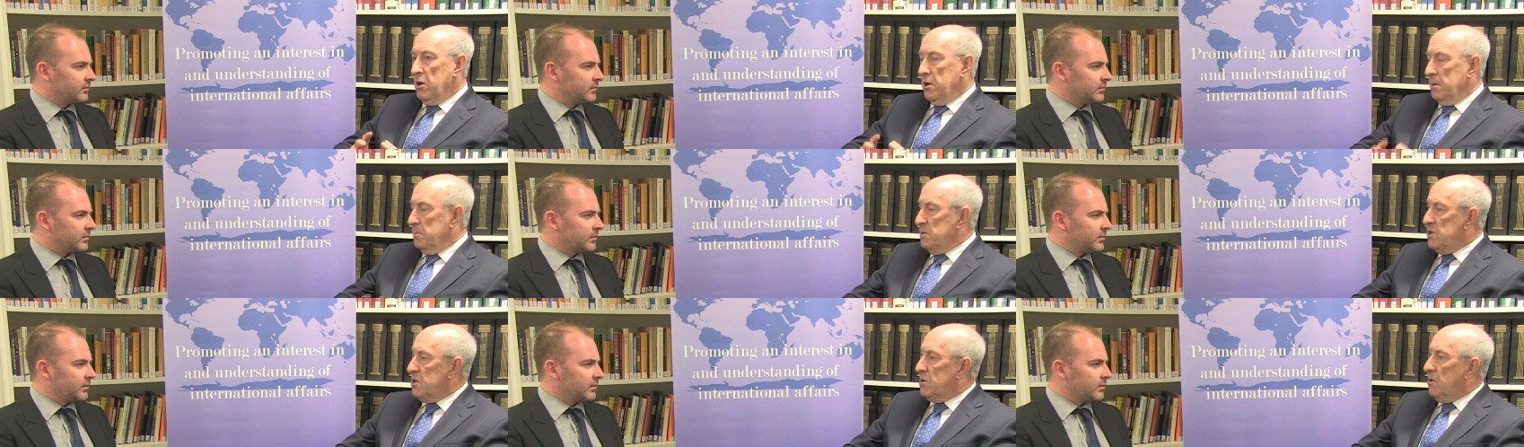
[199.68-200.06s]

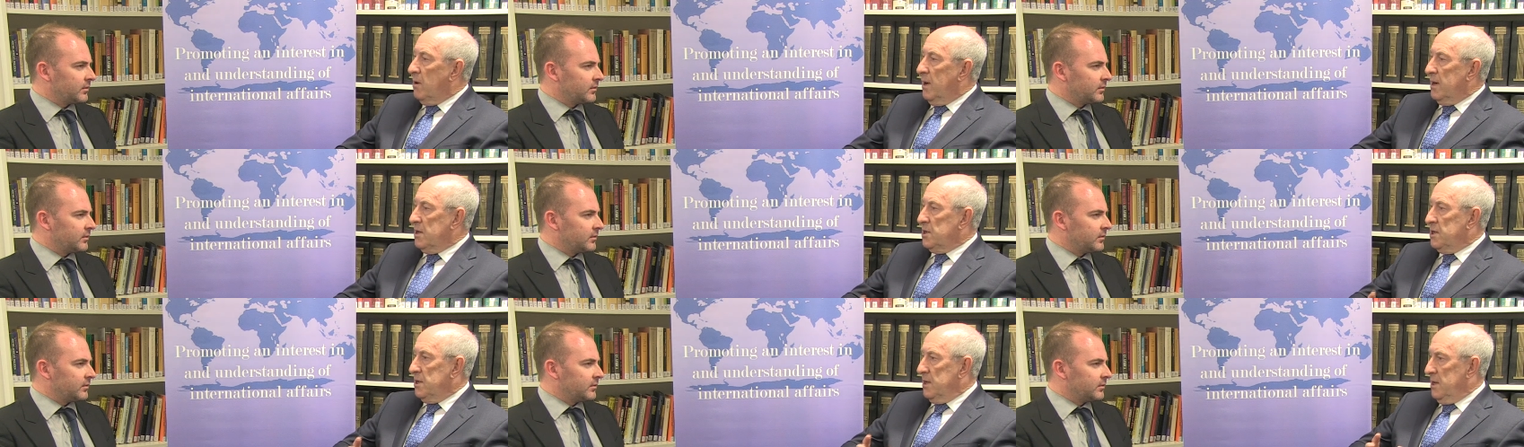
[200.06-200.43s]
Speaker 1: an
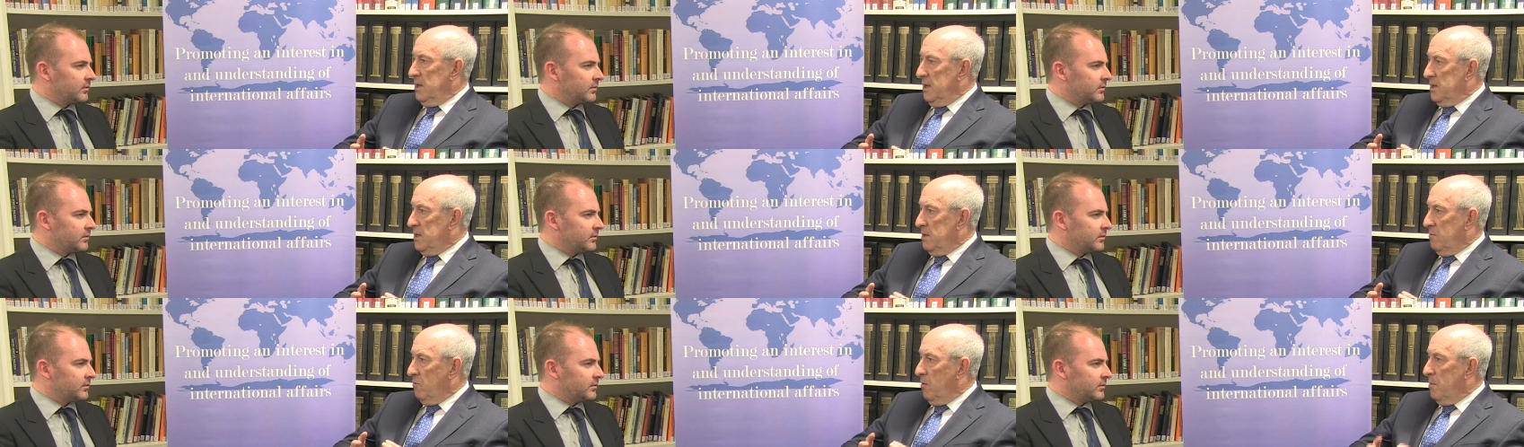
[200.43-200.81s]

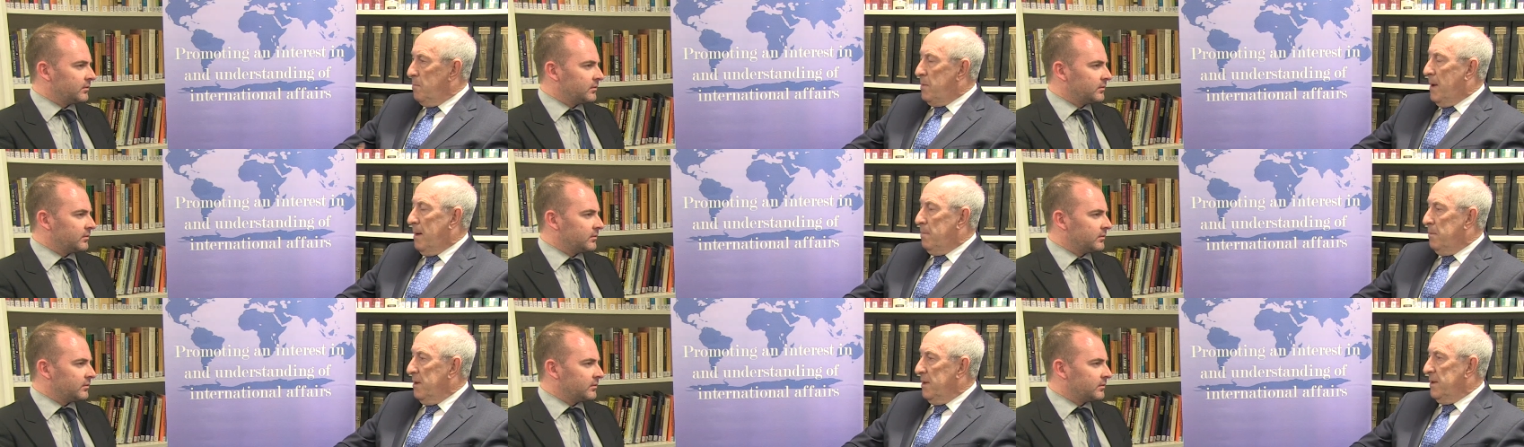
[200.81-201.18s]
obstructionist
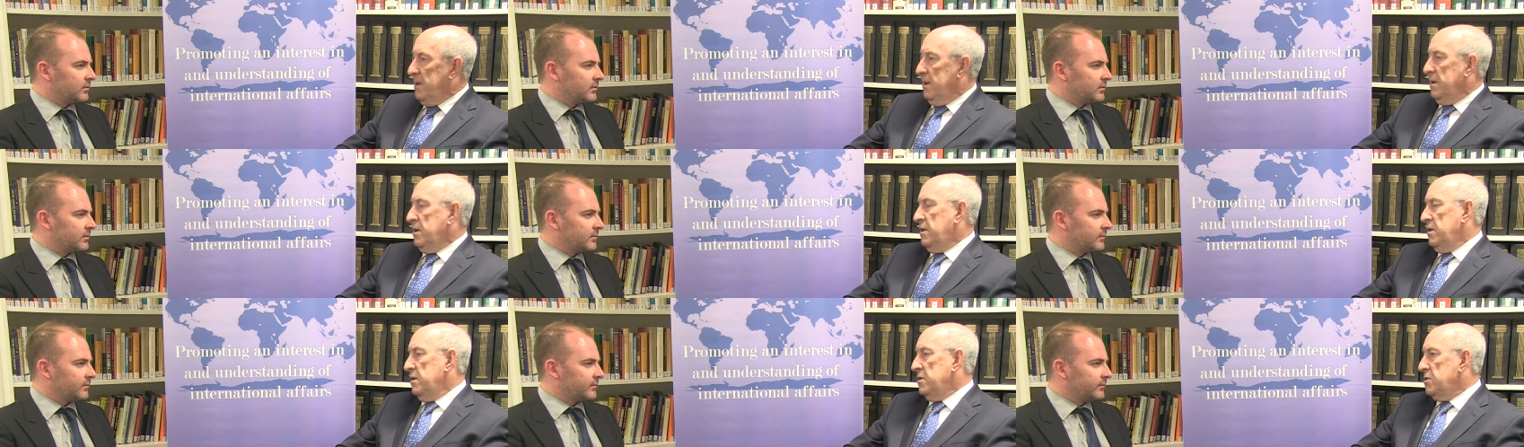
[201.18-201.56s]

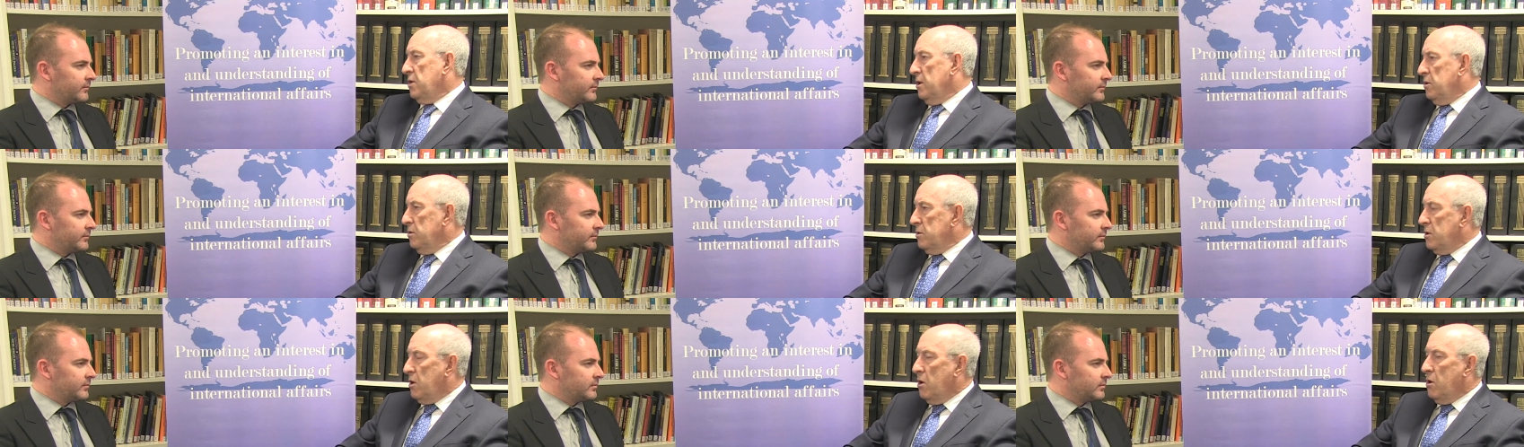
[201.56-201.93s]

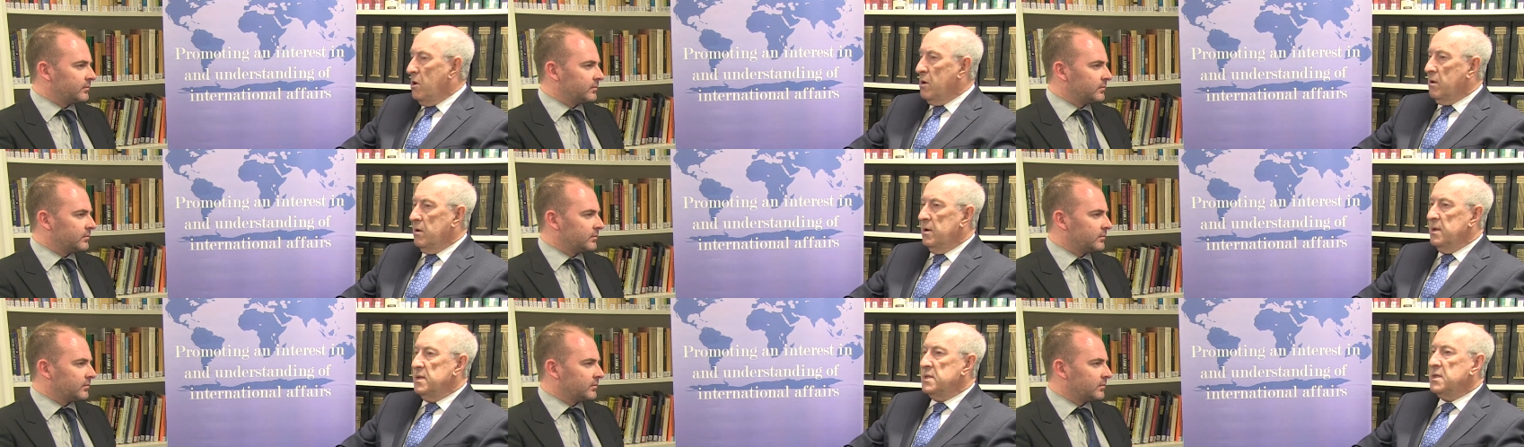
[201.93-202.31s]
Republican-controlled
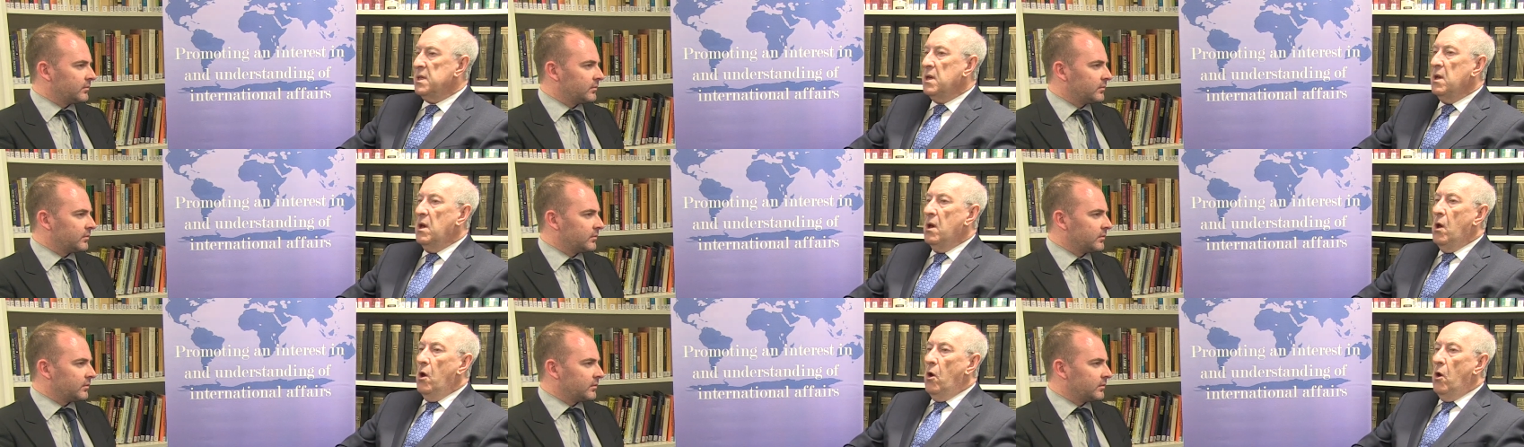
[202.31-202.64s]
Congress.